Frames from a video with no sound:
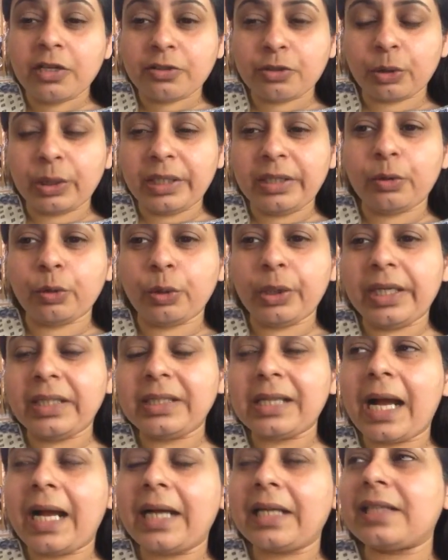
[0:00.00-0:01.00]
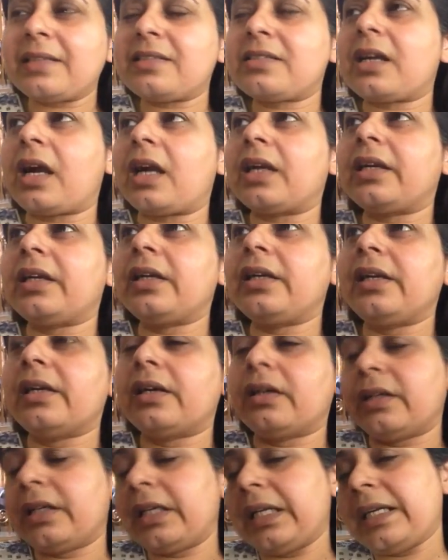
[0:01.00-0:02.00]
So in doing that, I started
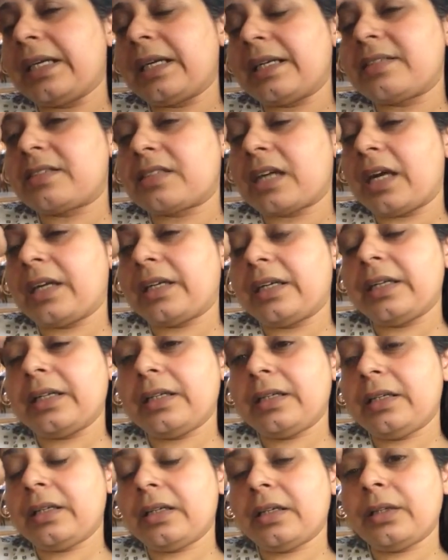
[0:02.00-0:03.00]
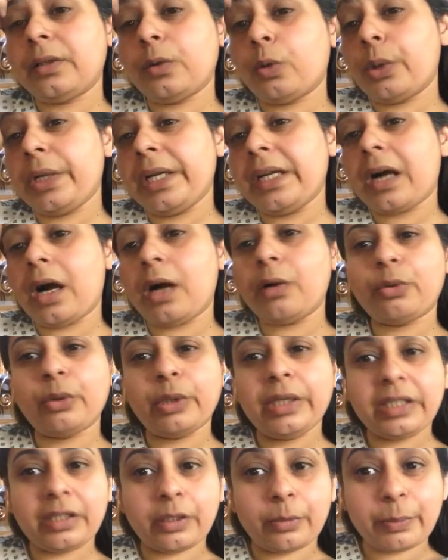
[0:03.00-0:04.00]
learning. I started knowing how
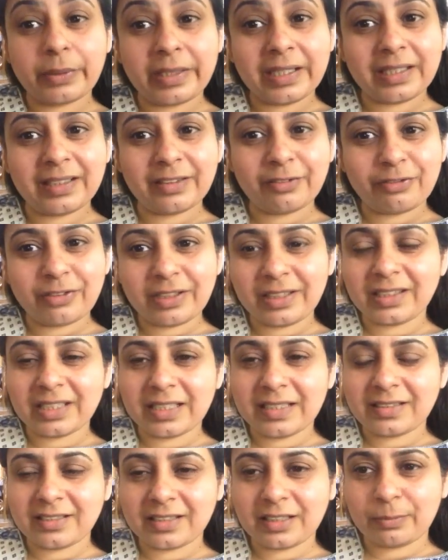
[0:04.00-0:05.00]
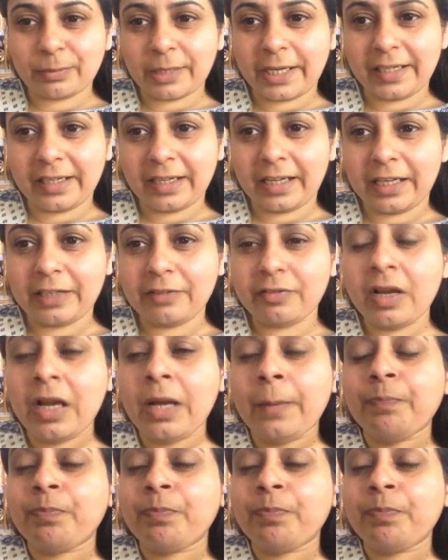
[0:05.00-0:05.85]
to interpret different things in my life.